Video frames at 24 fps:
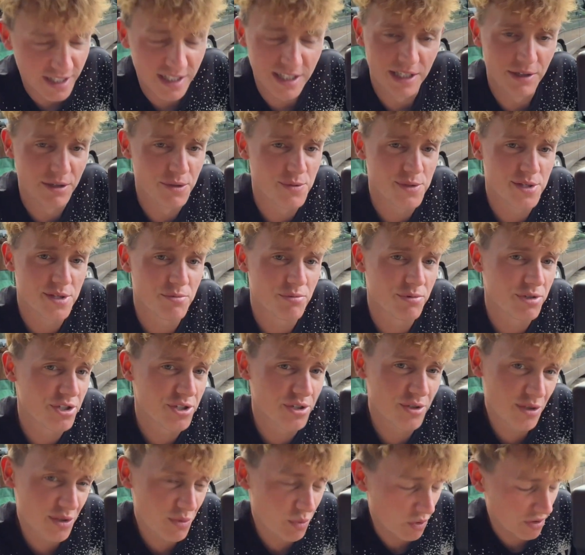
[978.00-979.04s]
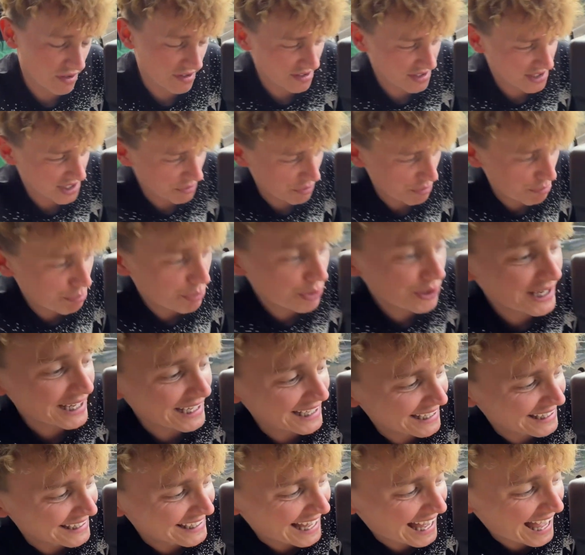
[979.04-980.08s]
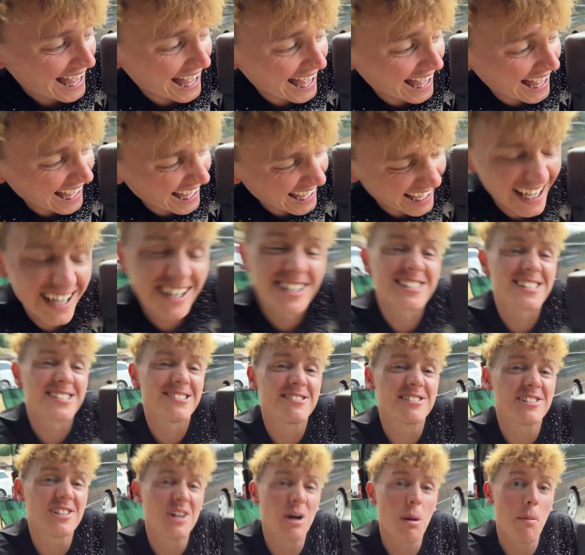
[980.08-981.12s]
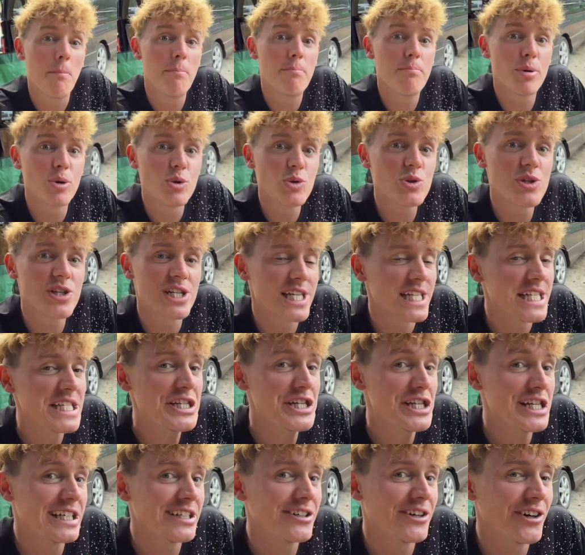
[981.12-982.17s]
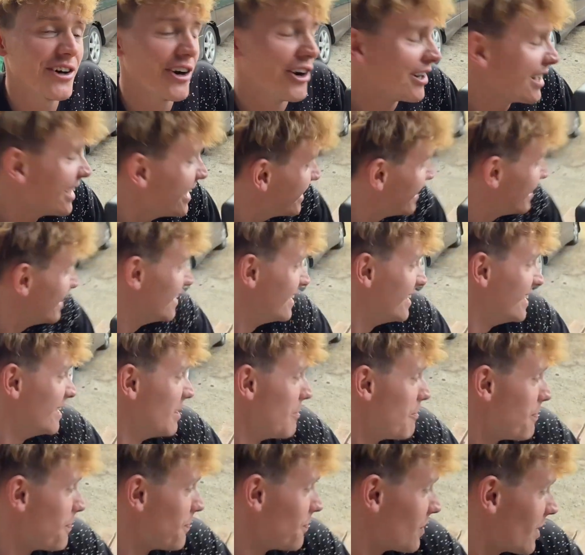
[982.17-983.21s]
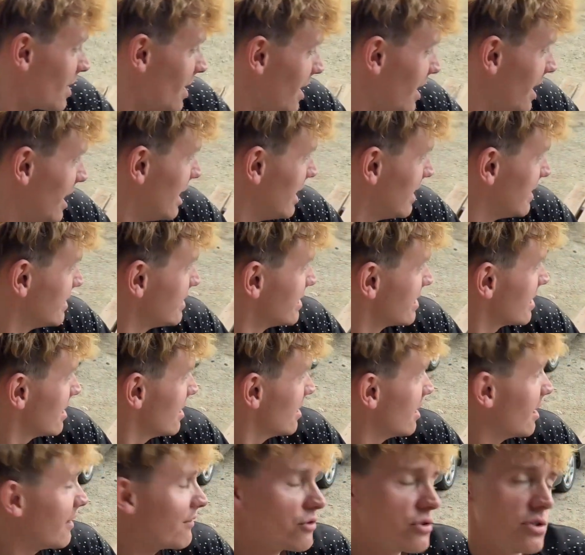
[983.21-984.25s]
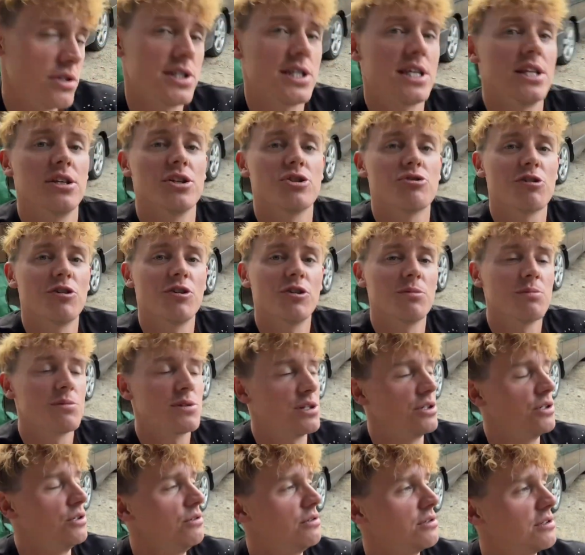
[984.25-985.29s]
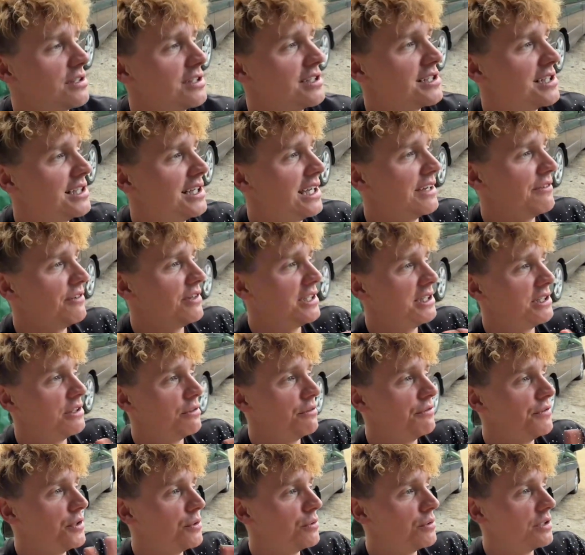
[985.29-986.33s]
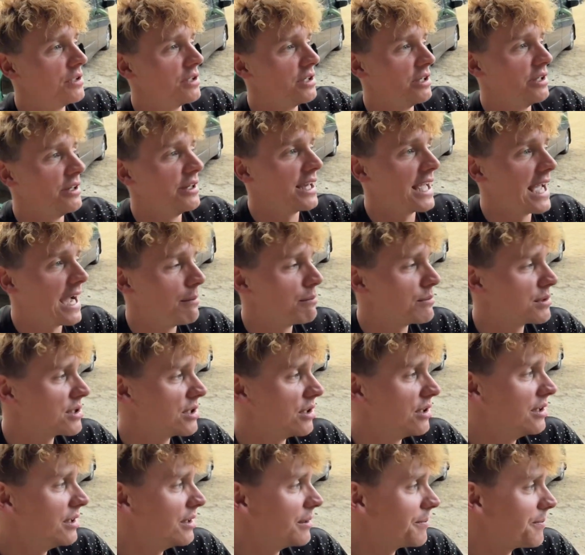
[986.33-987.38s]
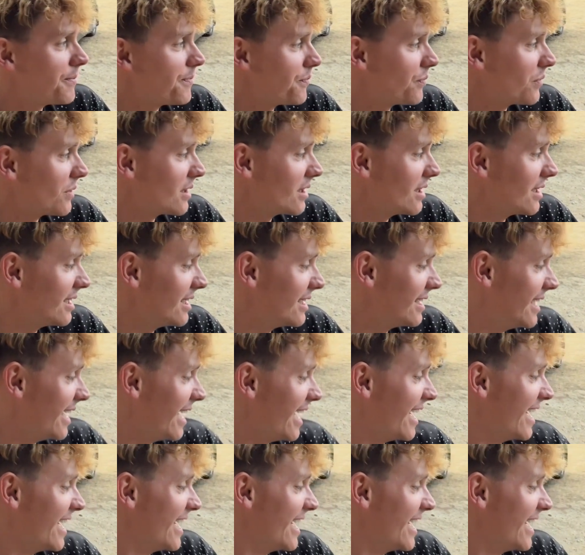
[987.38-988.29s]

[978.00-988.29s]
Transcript: It was a reduced one, so we put it in there. So we've got a bougie chili con carne, and I've just sent the drone up too, give you a little view of the campsite. Yeah.